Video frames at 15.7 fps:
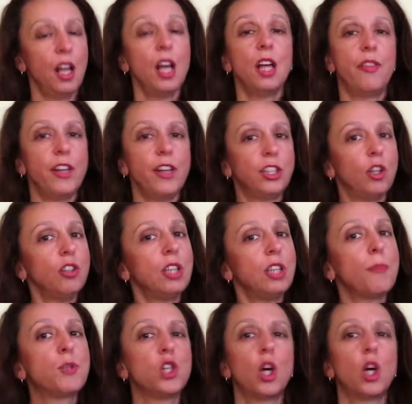They don't
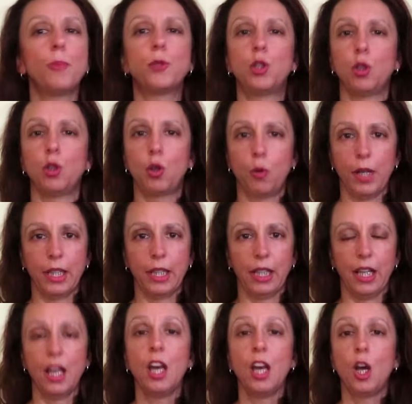absorb too quickly,
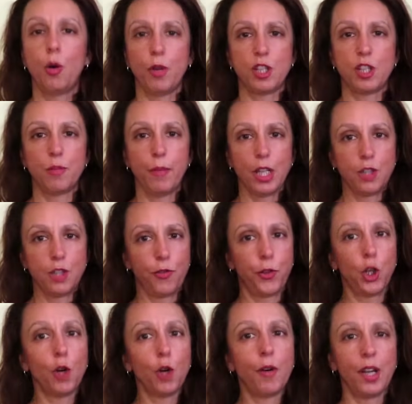which means
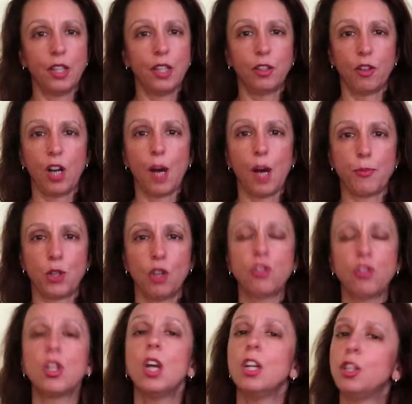fewer interruptions
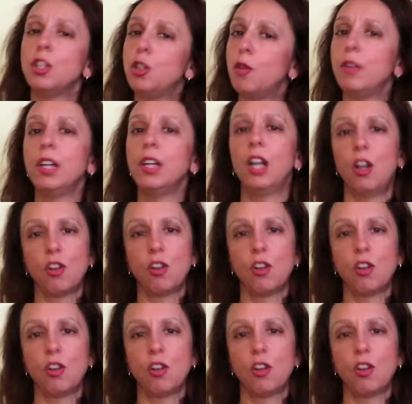during long